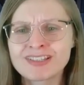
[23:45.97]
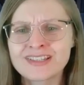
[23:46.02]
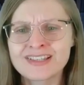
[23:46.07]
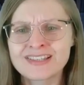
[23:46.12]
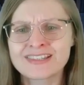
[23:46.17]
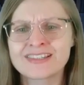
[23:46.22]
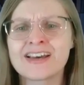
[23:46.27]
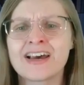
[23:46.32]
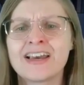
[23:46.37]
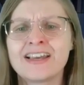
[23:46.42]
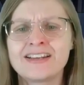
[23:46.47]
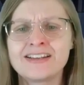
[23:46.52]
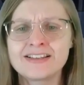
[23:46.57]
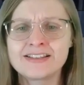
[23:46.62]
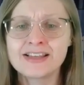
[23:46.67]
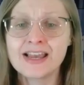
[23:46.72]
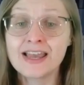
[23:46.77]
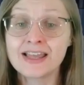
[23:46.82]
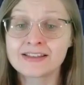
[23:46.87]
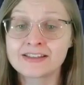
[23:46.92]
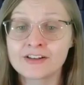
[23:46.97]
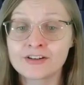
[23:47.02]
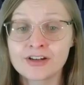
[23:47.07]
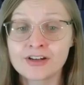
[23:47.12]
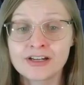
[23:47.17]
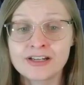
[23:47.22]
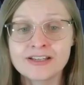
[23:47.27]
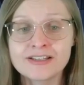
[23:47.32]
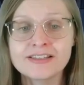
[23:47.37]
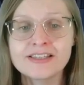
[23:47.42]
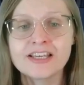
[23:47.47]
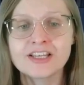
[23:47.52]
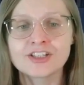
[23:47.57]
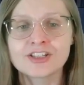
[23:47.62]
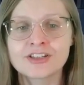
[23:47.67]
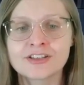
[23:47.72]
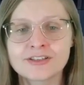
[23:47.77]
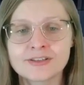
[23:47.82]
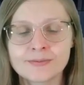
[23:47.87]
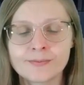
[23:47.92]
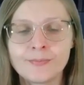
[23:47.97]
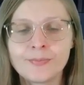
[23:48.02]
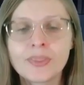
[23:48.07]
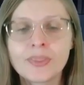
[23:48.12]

societies, and organizations.